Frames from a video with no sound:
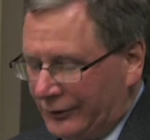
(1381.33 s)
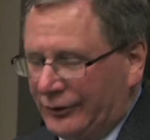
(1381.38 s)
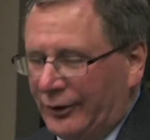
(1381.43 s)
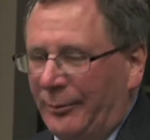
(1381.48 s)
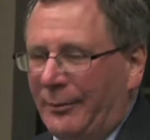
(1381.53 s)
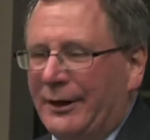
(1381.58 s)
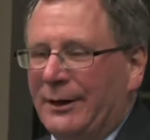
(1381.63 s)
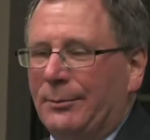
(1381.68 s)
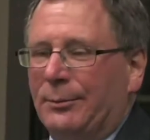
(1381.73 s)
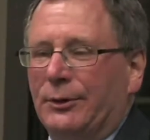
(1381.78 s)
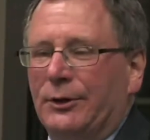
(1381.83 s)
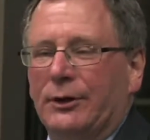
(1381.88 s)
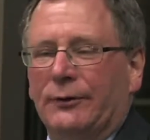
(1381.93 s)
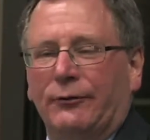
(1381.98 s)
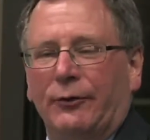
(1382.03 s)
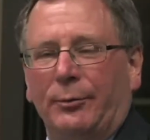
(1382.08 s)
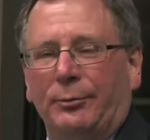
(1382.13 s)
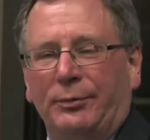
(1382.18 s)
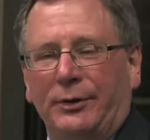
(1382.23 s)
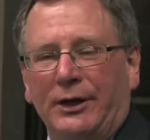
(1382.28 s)
so many
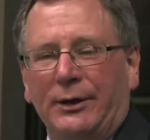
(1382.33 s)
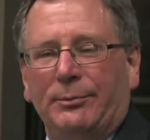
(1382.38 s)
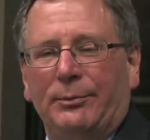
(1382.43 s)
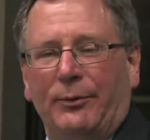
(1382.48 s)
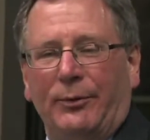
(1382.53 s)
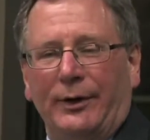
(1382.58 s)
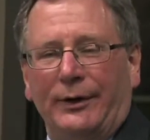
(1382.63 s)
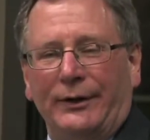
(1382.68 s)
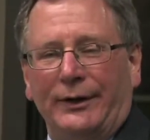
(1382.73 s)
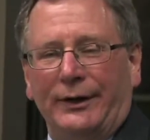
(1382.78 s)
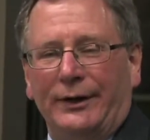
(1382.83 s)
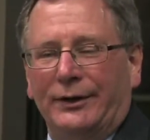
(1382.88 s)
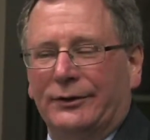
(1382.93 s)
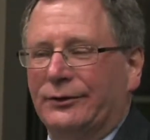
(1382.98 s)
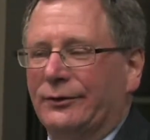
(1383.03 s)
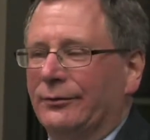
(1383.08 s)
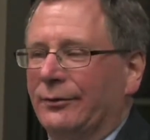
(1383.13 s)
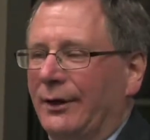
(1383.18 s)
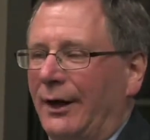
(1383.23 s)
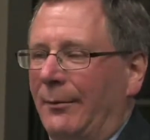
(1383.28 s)
beautiful people in the history.